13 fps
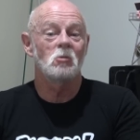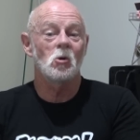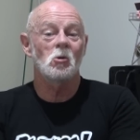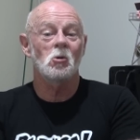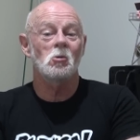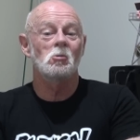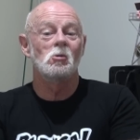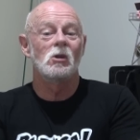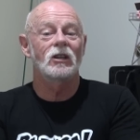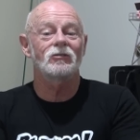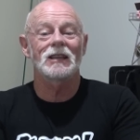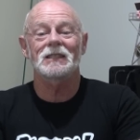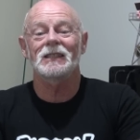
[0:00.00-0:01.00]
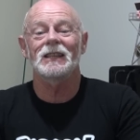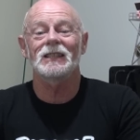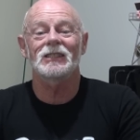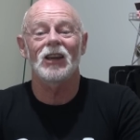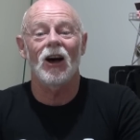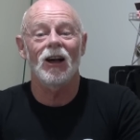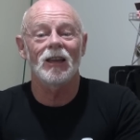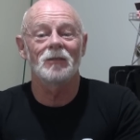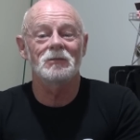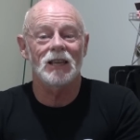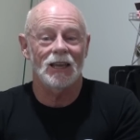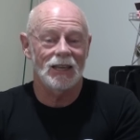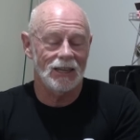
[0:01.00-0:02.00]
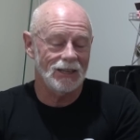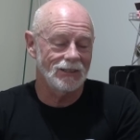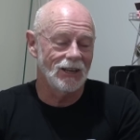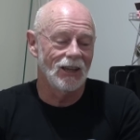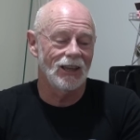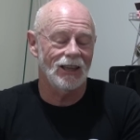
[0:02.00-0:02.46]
Woohoo, interesting times ahead.